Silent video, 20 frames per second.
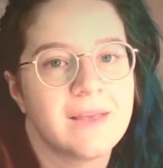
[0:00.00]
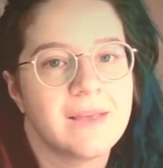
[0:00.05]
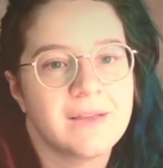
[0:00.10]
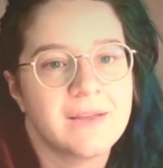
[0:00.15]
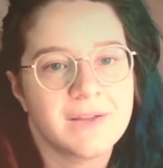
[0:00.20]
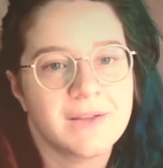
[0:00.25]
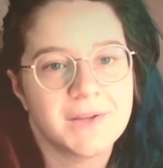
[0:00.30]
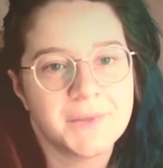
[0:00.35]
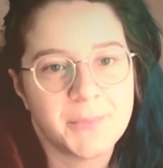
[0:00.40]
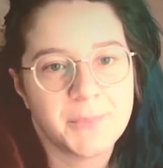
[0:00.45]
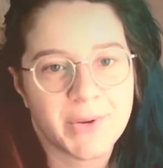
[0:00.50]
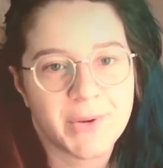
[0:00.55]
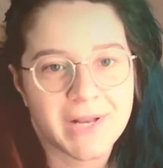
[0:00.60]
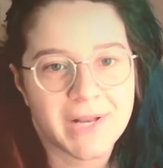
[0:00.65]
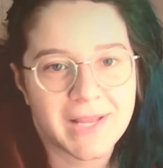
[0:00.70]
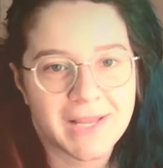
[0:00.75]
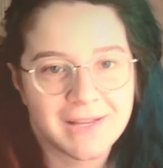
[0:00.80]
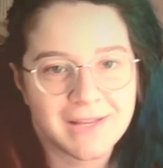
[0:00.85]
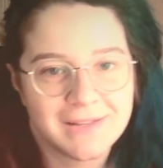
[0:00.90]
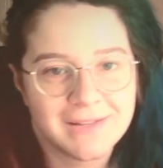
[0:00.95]
Good
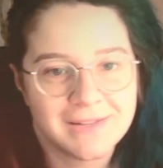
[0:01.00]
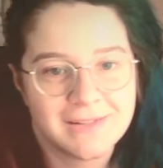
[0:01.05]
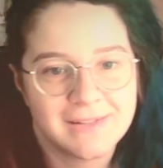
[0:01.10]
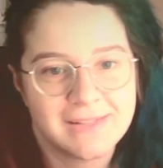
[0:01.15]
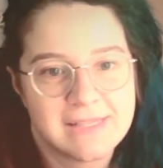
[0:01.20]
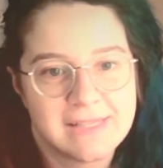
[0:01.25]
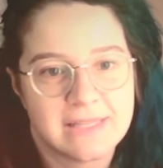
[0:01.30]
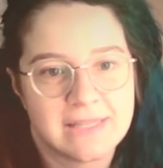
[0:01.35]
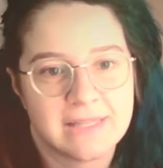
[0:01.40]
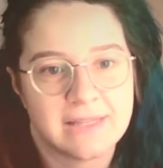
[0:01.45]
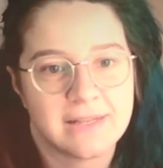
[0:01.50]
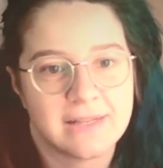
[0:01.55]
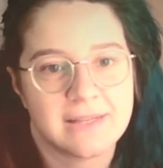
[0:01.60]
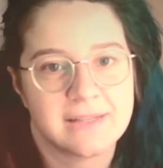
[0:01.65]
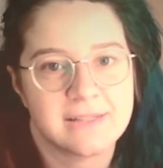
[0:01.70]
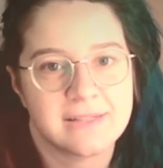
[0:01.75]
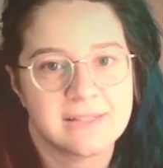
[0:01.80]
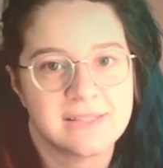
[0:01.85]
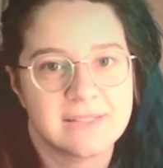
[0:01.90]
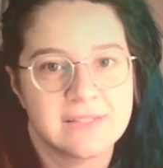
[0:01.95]
morning. It
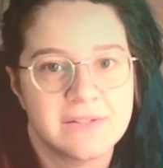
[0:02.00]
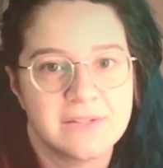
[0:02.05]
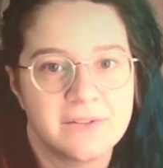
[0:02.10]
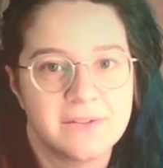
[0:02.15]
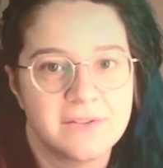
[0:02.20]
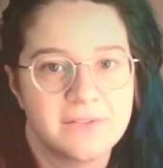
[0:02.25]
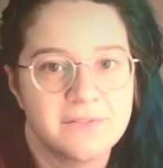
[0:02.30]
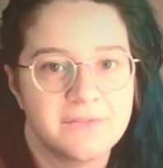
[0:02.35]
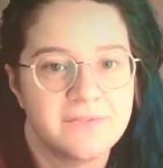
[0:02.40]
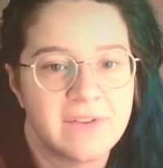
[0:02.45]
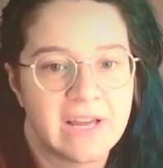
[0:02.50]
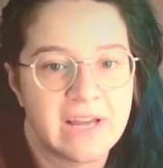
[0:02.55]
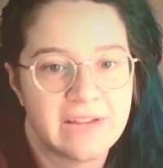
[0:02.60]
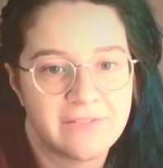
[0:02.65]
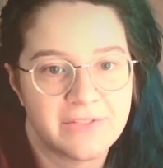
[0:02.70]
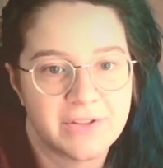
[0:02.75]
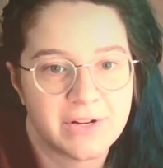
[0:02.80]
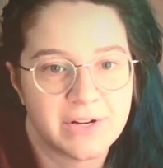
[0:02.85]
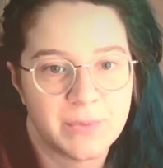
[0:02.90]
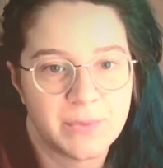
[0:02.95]
is
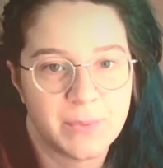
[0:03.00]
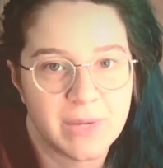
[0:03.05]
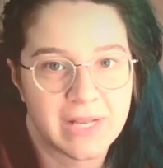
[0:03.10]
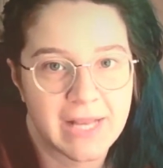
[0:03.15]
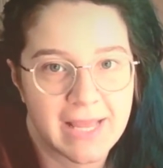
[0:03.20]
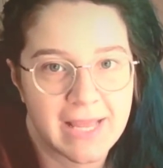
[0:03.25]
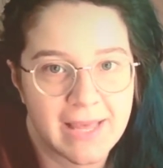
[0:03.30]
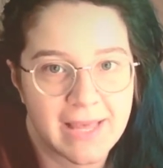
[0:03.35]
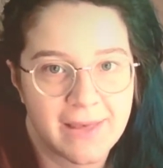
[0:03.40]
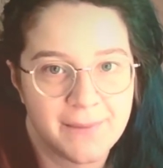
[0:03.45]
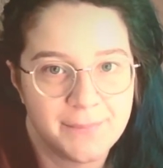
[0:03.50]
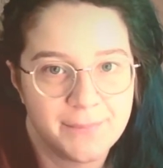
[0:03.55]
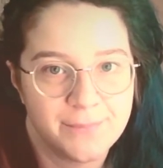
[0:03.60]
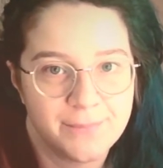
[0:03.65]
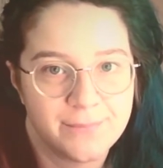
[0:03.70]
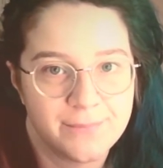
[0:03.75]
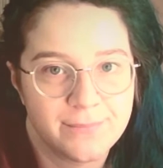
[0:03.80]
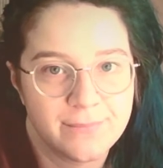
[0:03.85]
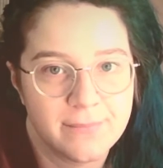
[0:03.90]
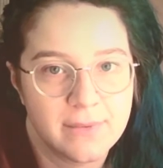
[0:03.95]
5:31 a.m.
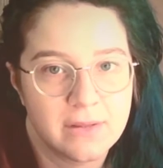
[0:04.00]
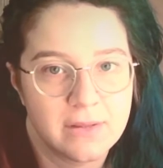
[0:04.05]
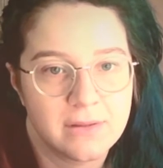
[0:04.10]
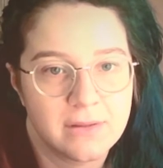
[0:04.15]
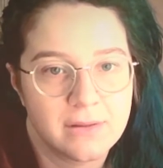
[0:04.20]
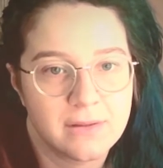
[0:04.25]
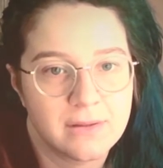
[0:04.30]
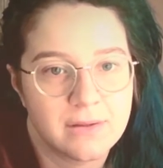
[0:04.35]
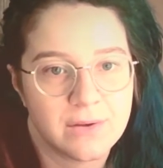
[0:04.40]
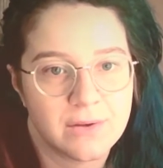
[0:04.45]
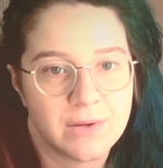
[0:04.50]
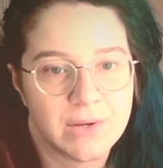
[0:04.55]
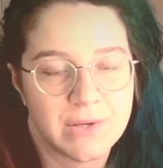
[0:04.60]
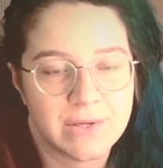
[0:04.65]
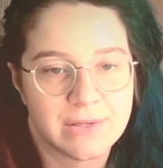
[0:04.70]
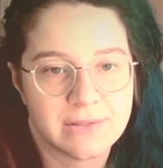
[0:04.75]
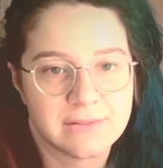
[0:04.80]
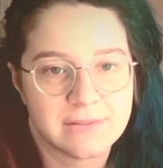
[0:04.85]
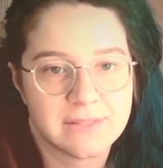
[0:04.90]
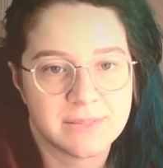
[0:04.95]

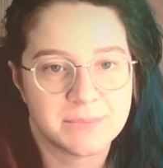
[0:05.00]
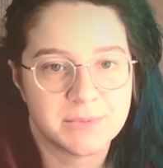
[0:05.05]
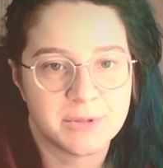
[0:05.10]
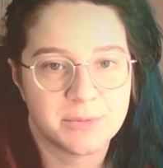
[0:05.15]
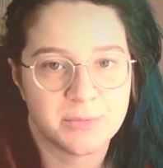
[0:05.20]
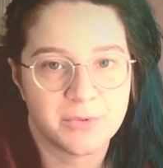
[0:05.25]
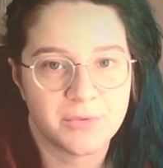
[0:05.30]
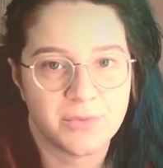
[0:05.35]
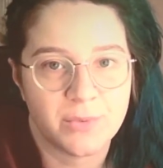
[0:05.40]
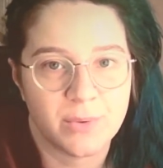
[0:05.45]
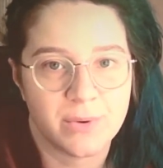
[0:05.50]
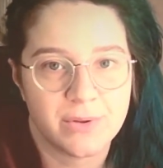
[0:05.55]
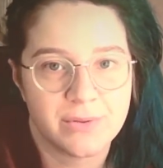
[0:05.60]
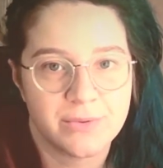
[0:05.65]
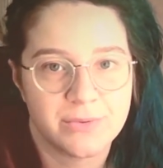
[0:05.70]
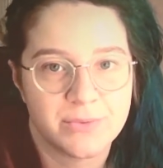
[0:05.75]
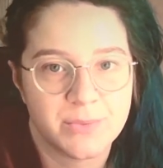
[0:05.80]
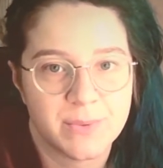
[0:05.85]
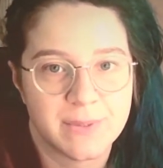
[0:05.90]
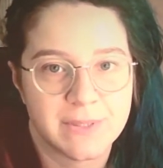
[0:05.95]
on September 4th,
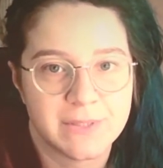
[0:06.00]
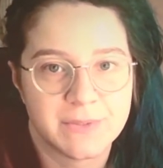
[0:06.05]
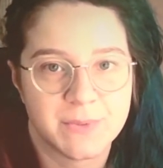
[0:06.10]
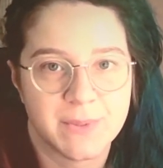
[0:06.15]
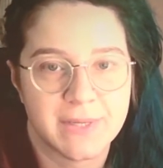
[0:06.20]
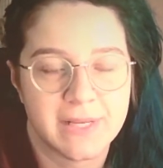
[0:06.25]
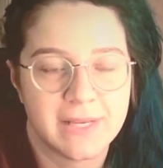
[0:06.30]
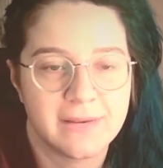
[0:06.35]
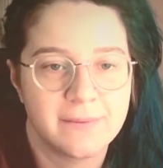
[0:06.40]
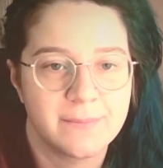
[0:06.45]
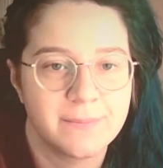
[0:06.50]
2020.